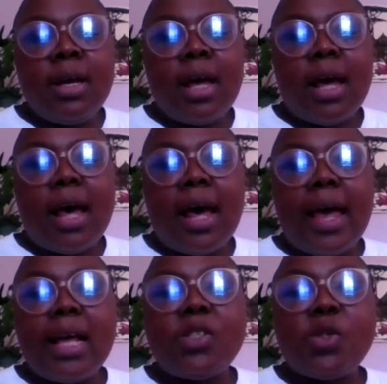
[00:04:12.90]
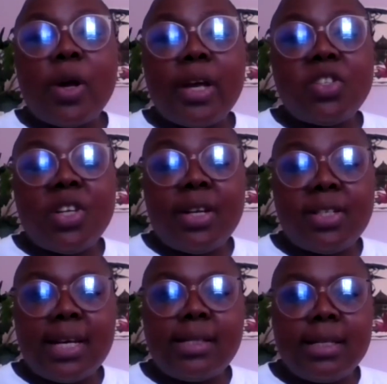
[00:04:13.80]
at Sonke Gender
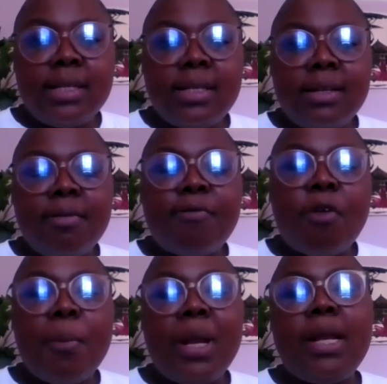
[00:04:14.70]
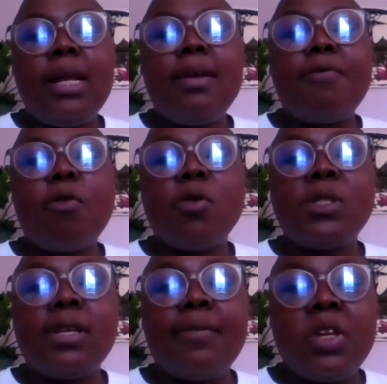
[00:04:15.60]
Justice, formerly for
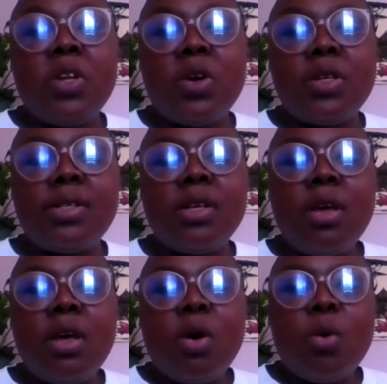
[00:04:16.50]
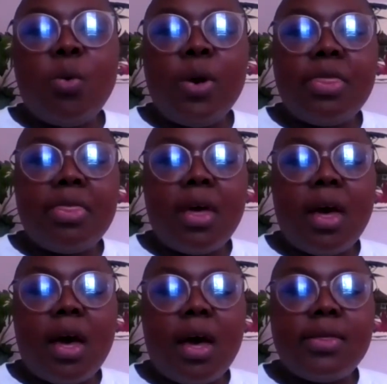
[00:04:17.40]
7 years with
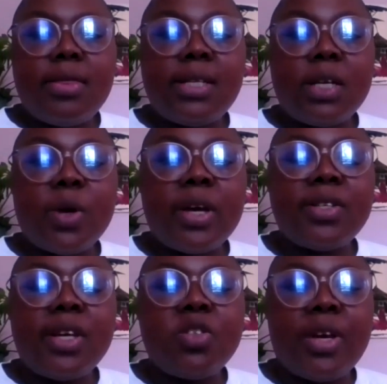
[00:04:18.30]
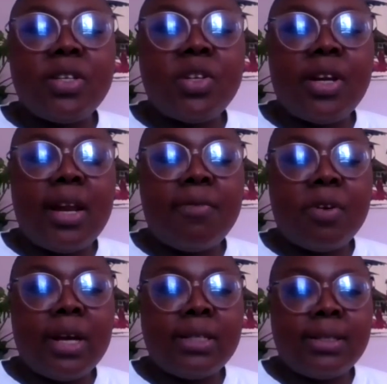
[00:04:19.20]
the Sex Workers Education and
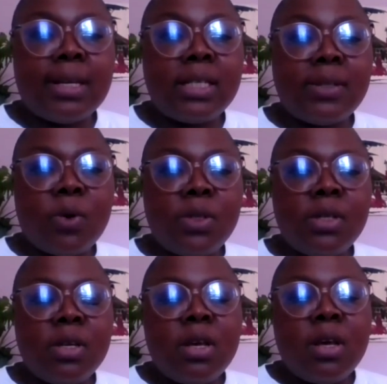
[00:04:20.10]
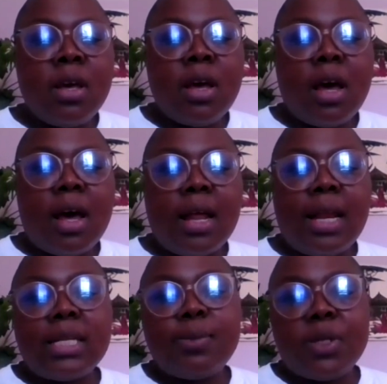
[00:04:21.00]
Advocacy Task Force,
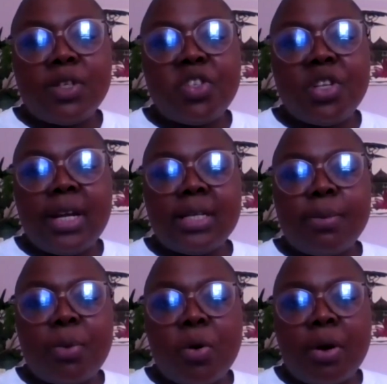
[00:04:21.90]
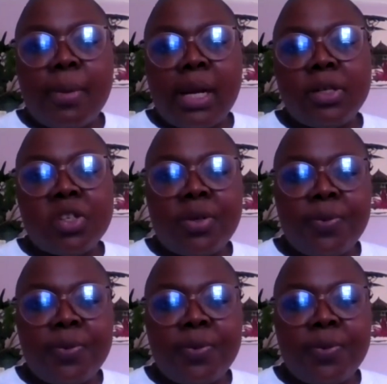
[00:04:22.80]
last position as a program manager.